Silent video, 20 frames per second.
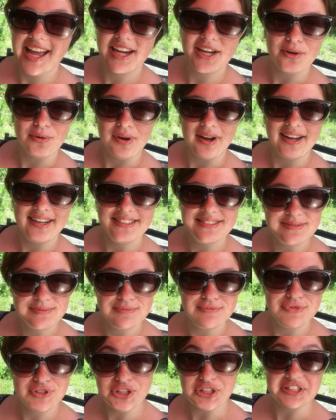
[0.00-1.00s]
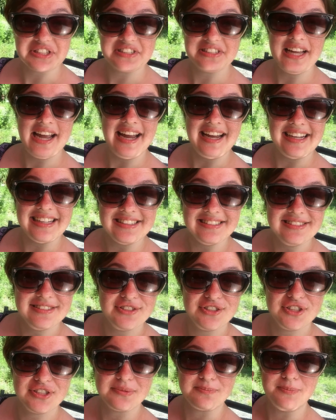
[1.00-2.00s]
Anyway, just saying,
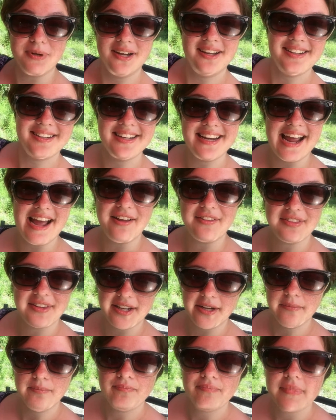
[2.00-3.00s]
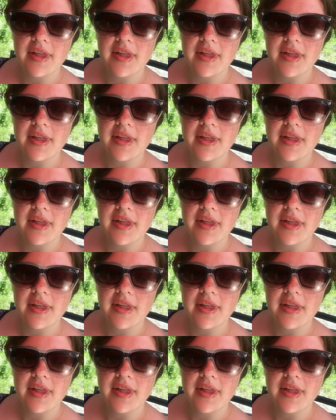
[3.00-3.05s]
just putting it out there.